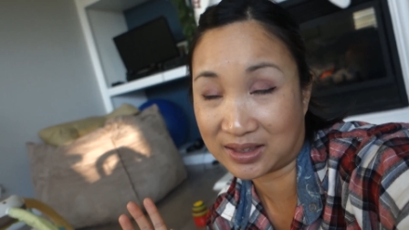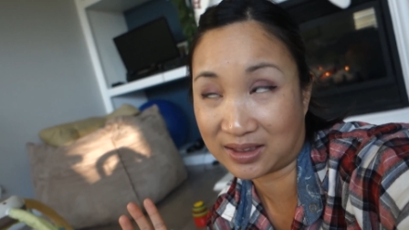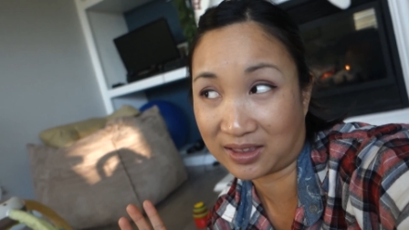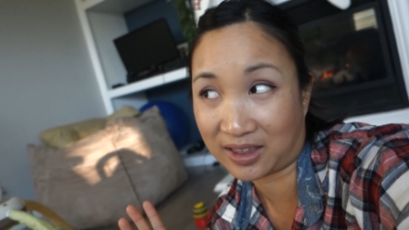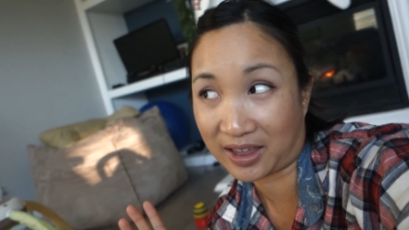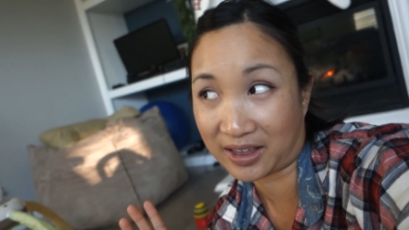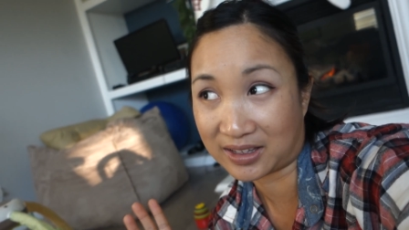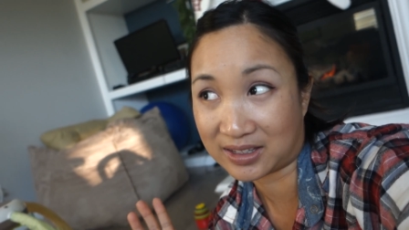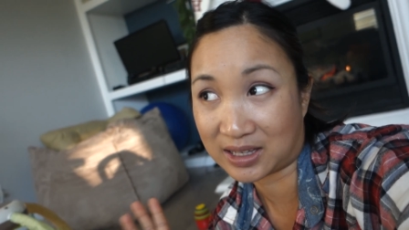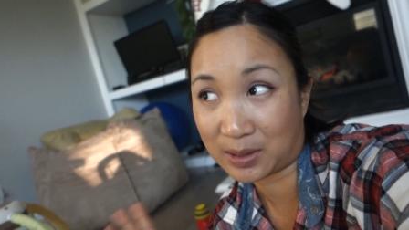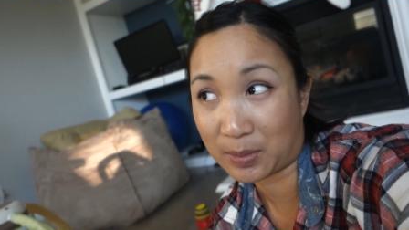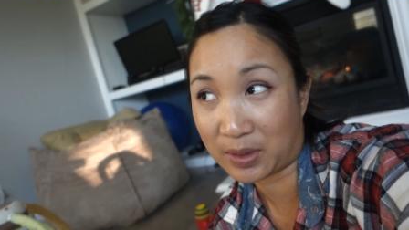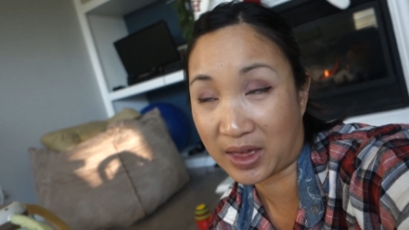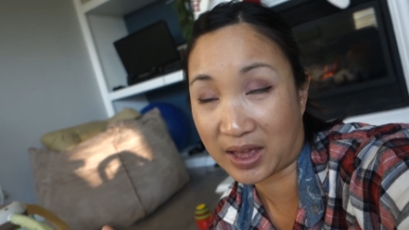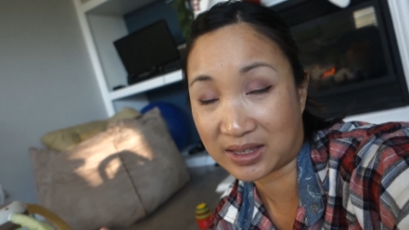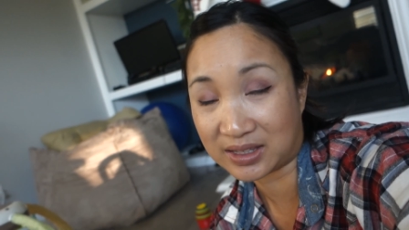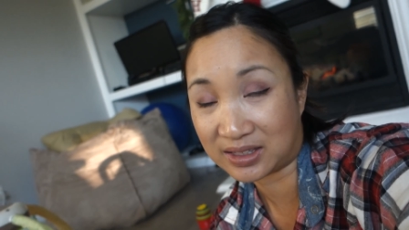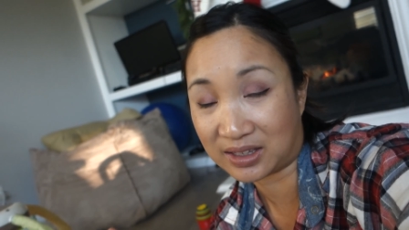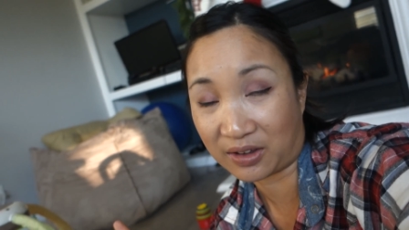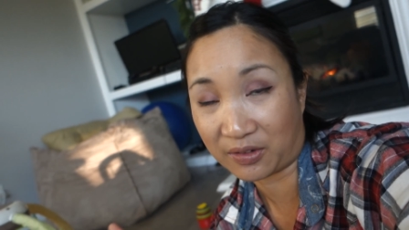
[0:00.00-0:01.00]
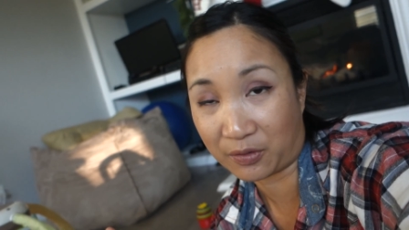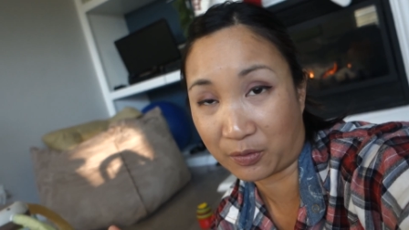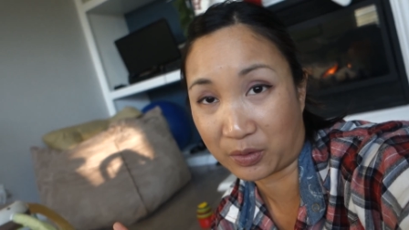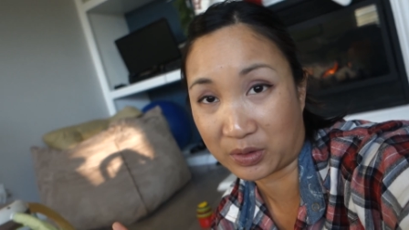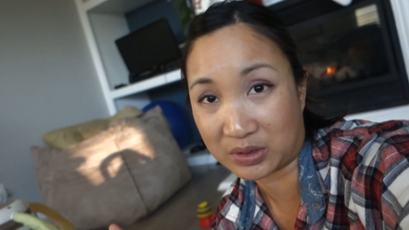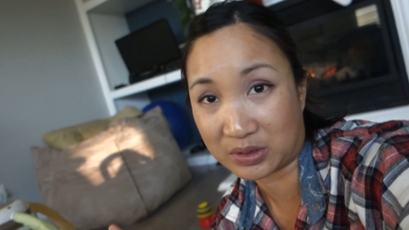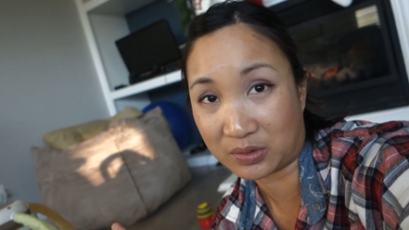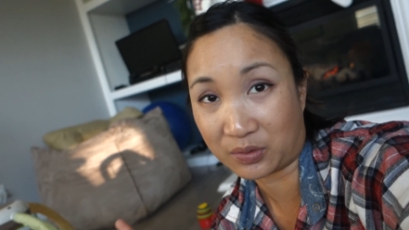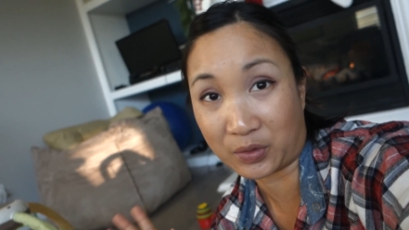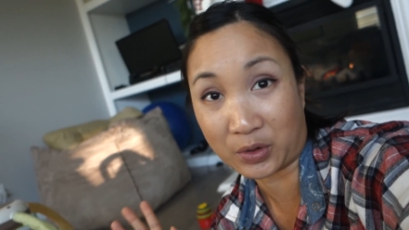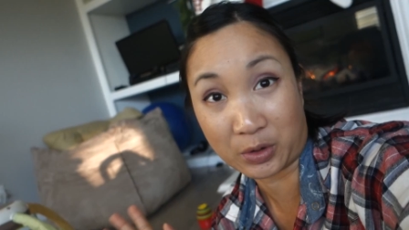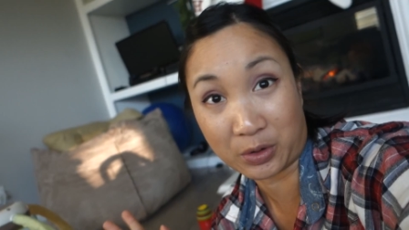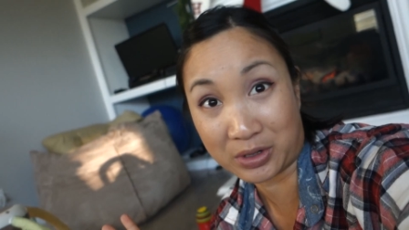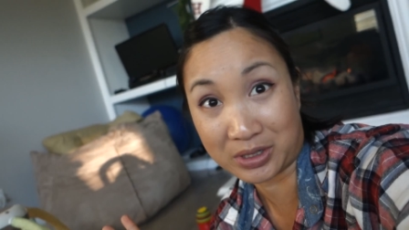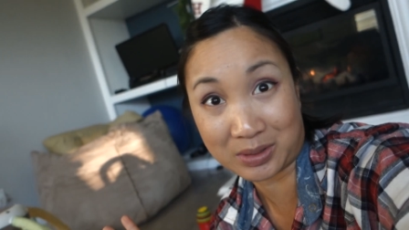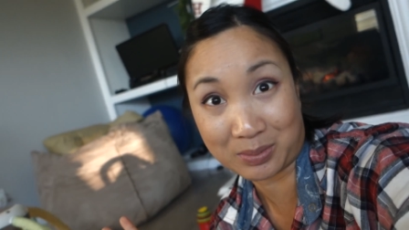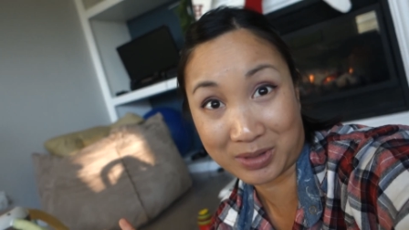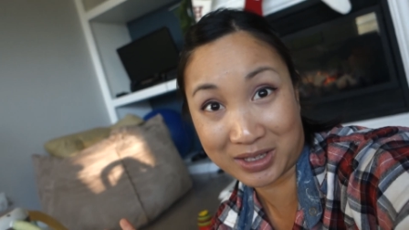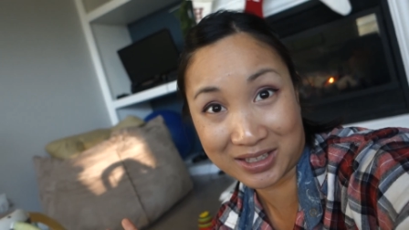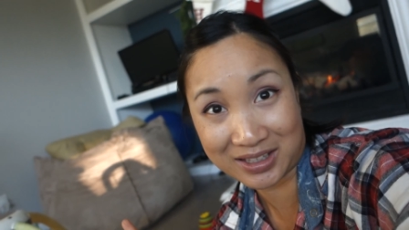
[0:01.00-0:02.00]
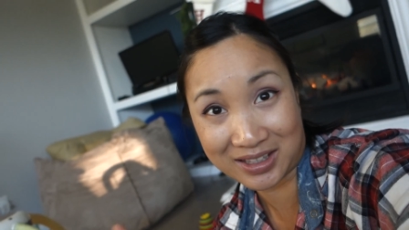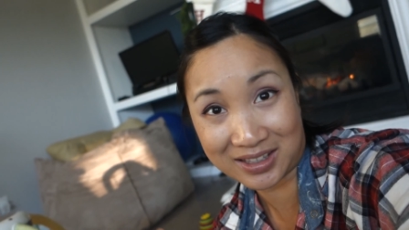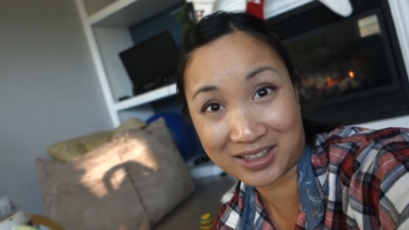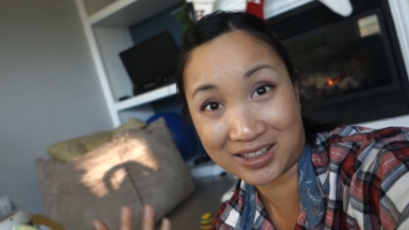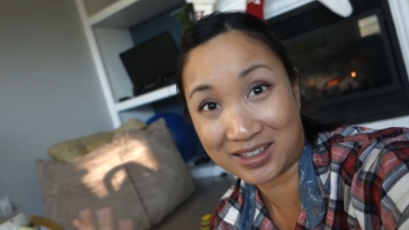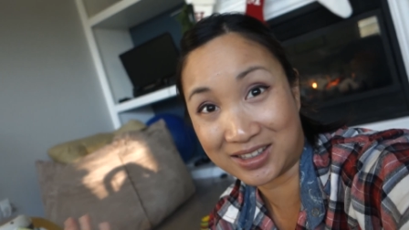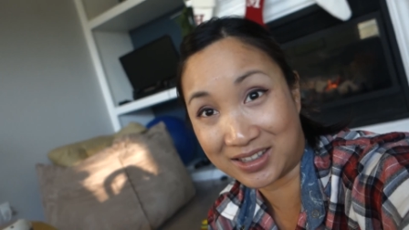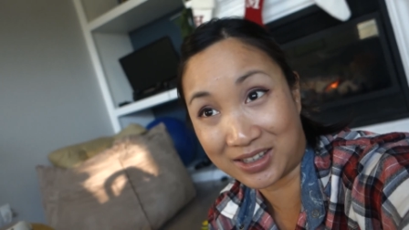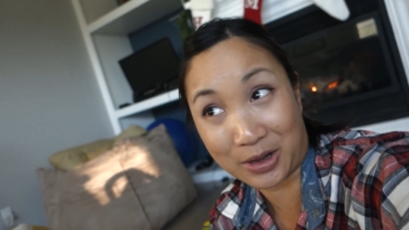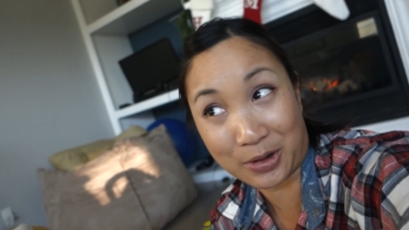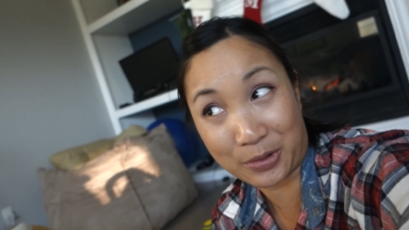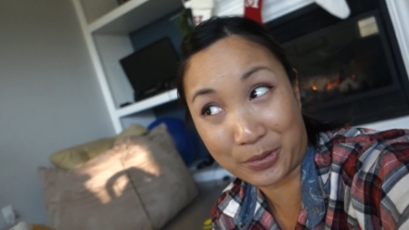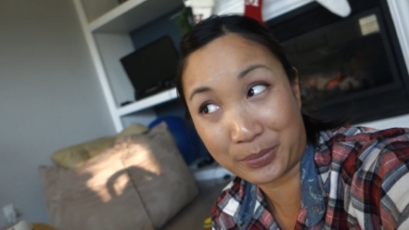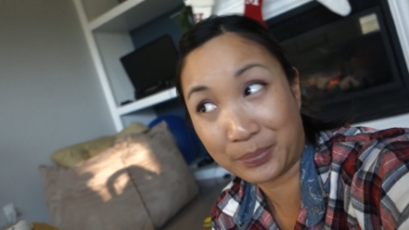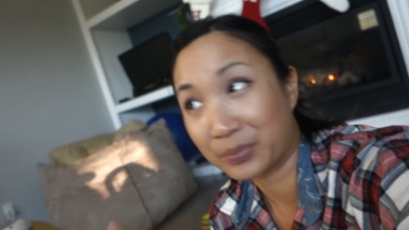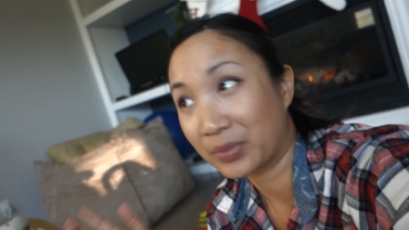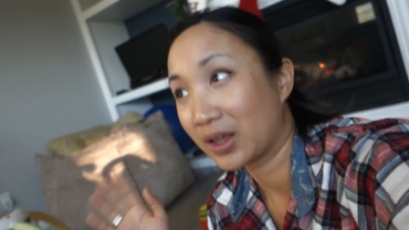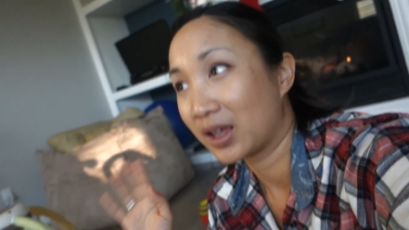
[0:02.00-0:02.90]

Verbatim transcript: like some of that stuff was for Christmas so